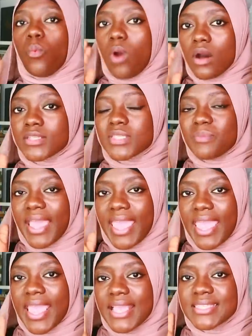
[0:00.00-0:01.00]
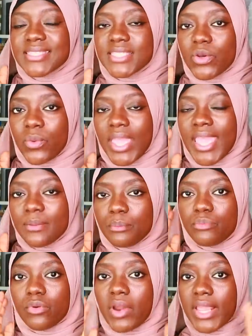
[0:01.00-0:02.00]
whilst my hair is still in
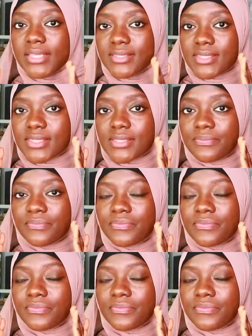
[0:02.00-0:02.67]
braids